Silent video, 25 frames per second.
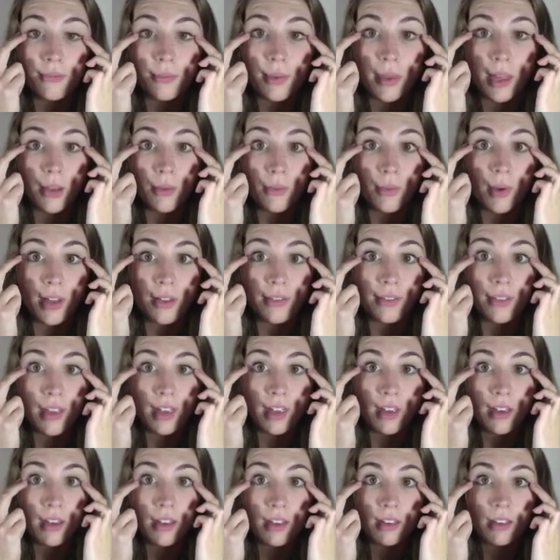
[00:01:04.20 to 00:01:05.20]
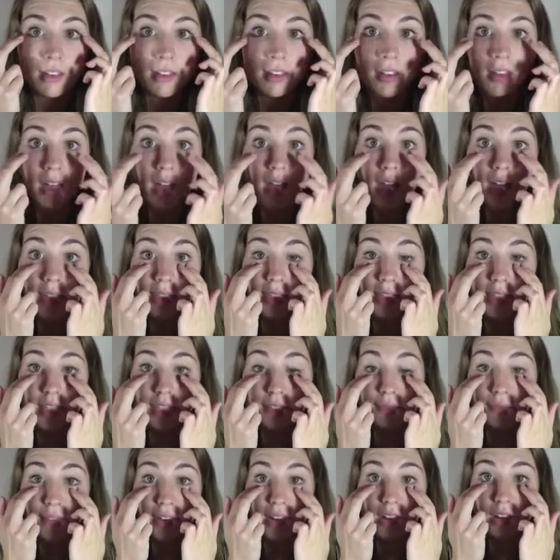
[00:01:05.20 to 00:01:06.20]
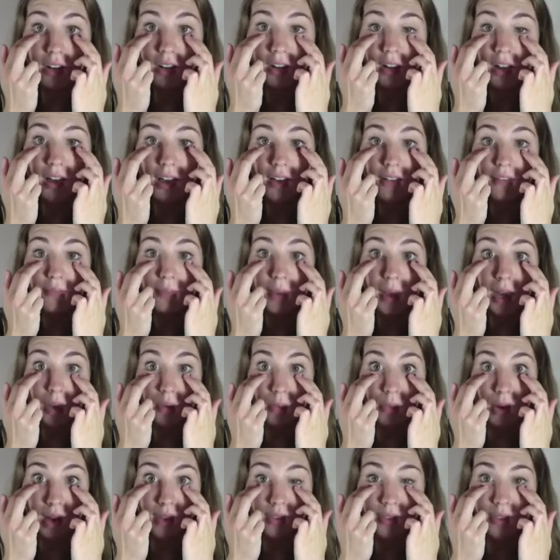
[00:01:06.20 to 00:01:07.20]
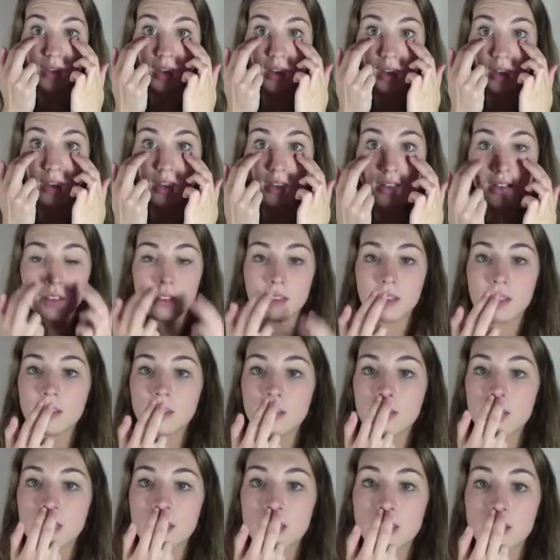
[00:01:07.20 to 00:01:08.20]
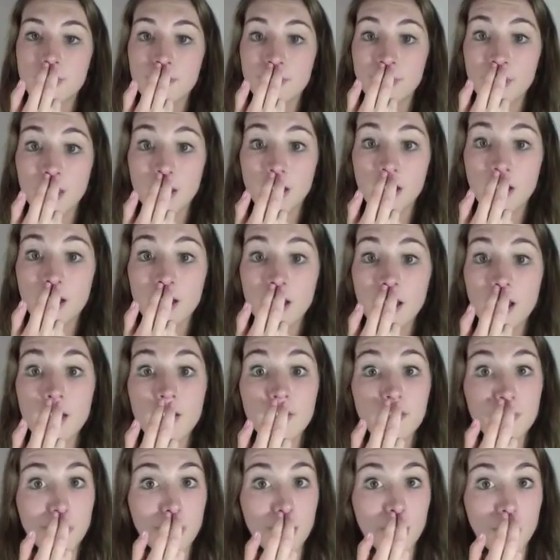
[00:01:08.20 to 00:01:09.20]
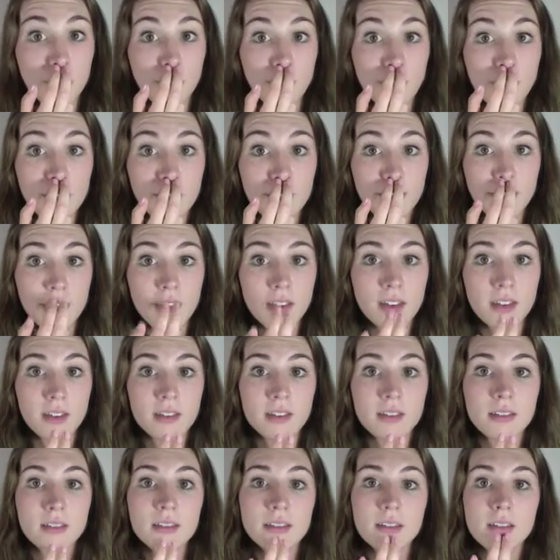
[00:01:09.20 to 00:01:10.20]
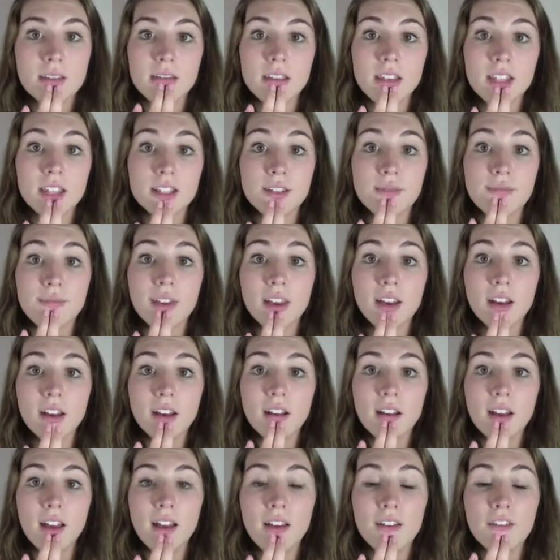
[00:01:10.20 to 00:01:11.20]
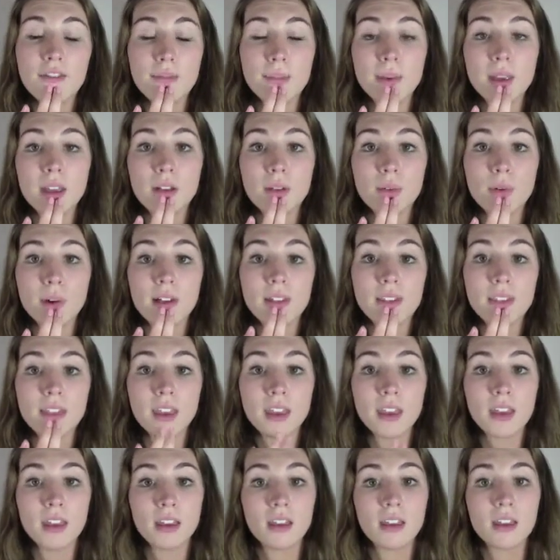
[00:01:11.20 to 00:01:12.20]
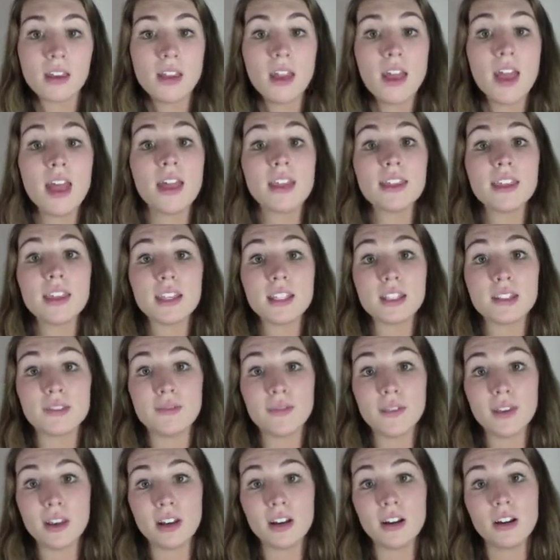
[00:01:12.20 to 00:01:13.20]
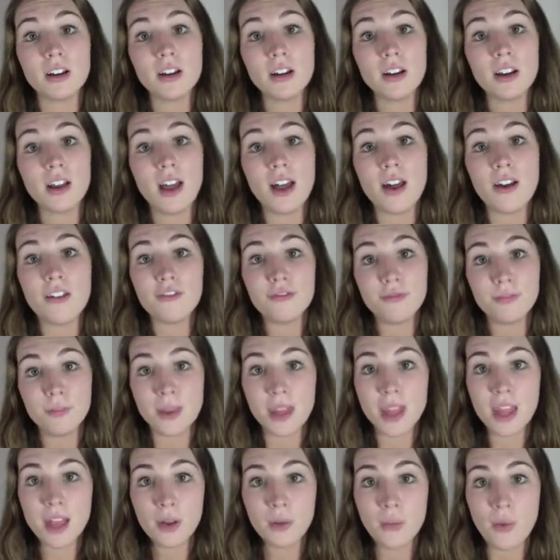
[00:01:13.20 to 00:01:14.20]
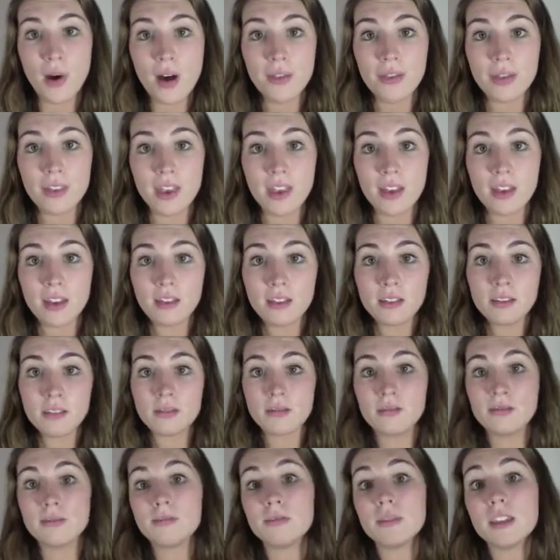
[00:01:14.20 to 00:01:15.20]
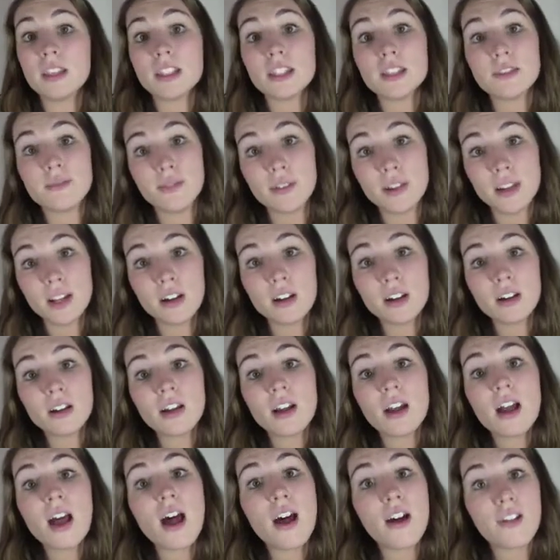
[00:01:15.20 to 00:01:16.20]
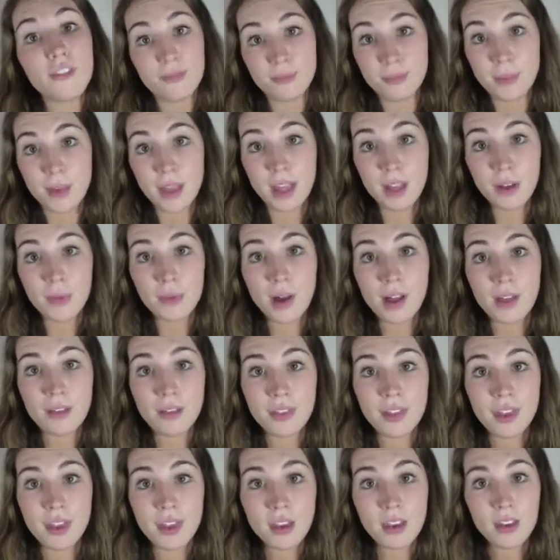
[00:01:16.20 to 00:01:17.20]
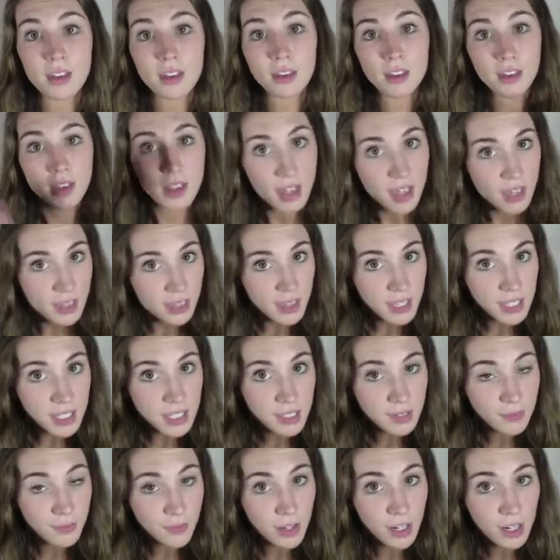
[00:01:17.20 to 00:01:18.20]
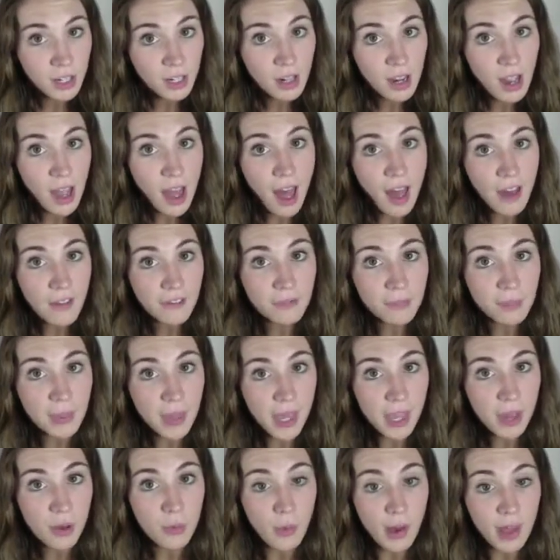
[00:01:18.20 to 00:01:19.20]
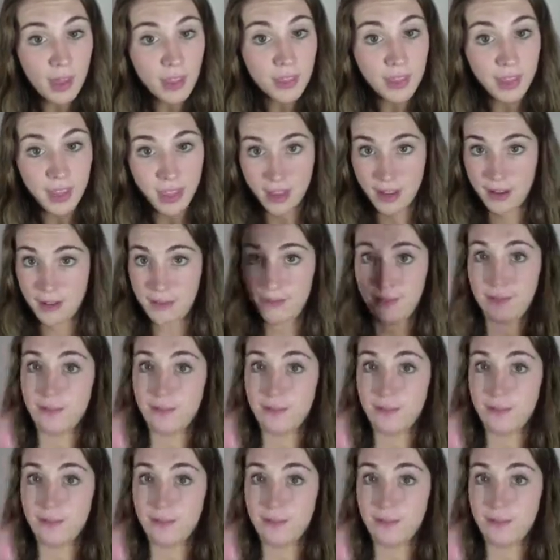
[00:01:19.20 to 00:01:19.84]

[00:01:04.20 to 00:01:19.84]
being wealthy, this fear of being wealthy, this fear of being wealthy, this fear of being wealthy, this fear of being wealthy, this fear of being wealthy, this fear of being wealthy.